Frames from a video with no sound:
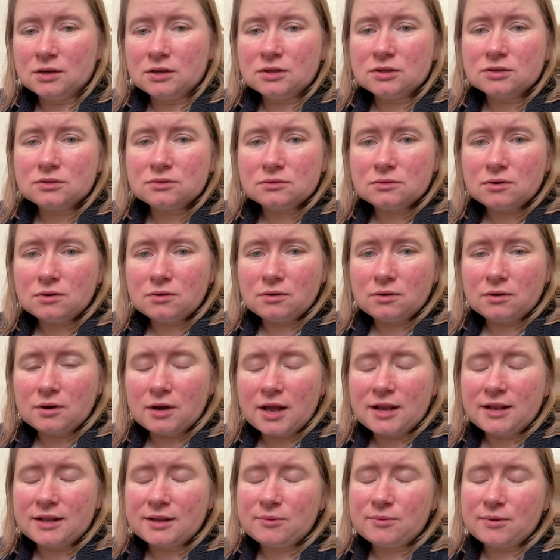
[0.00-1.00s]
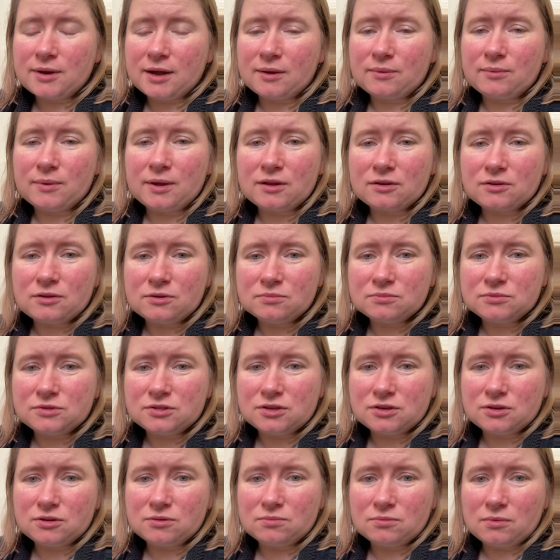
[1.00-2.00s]
So anyway, welcome
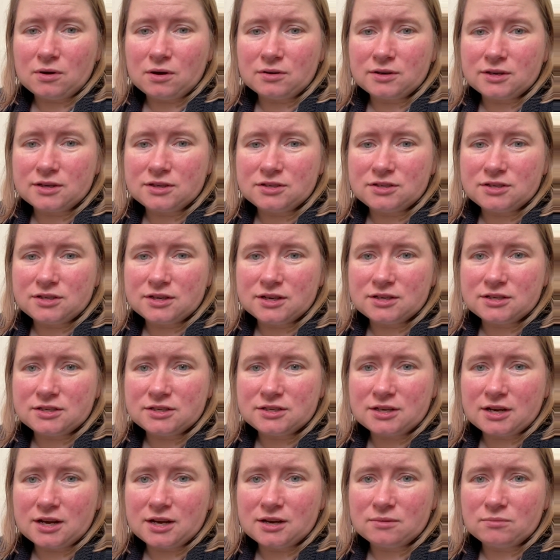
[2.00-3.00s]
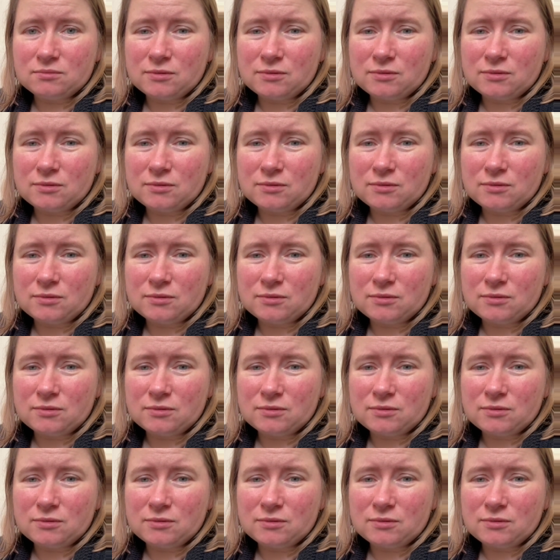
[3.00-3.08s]
to Morning Chit Chat.